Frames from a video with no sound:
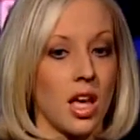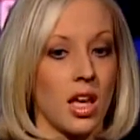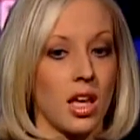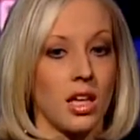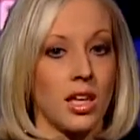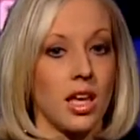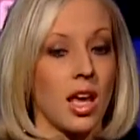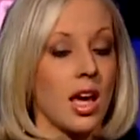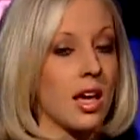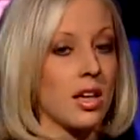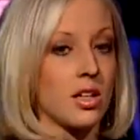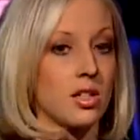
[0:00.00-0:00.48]

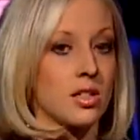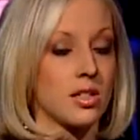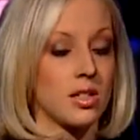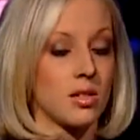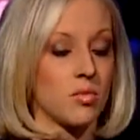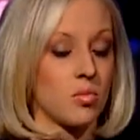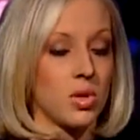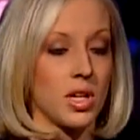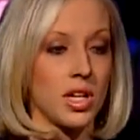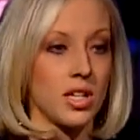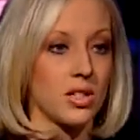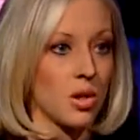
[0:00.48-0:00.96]
yes,
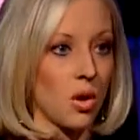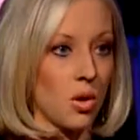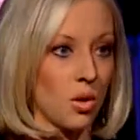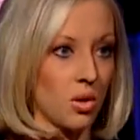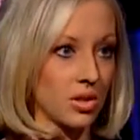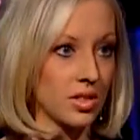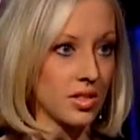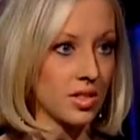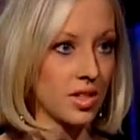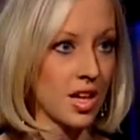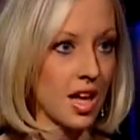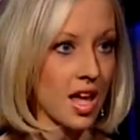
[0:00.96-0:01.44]
please
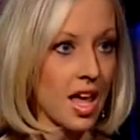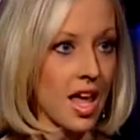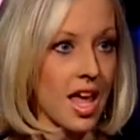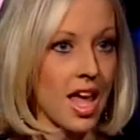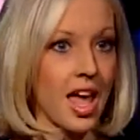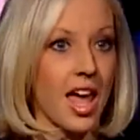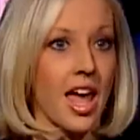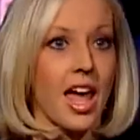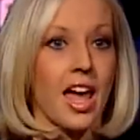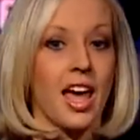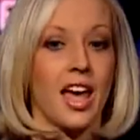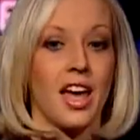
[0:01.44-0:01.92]
hold.
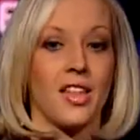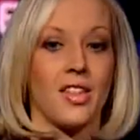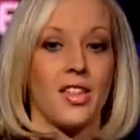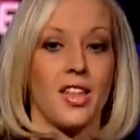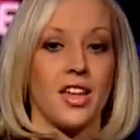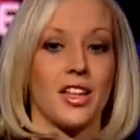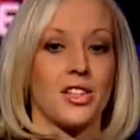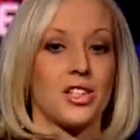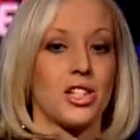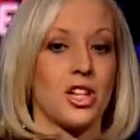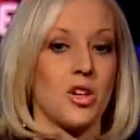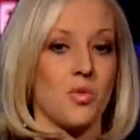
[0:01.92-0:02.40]
And
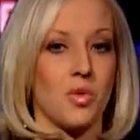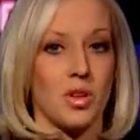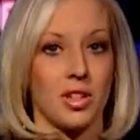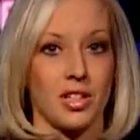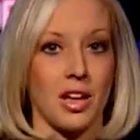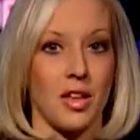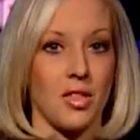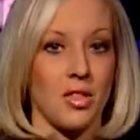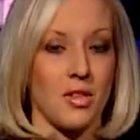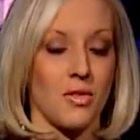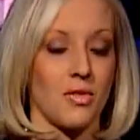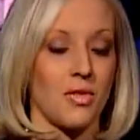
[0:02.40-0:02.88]
then she put
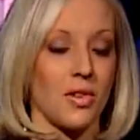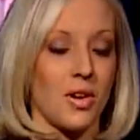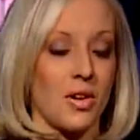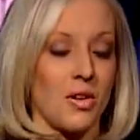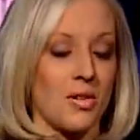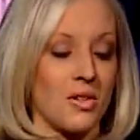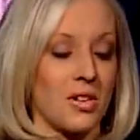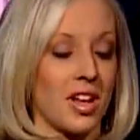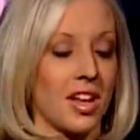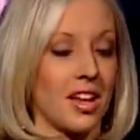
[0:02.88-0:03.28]
down the phone,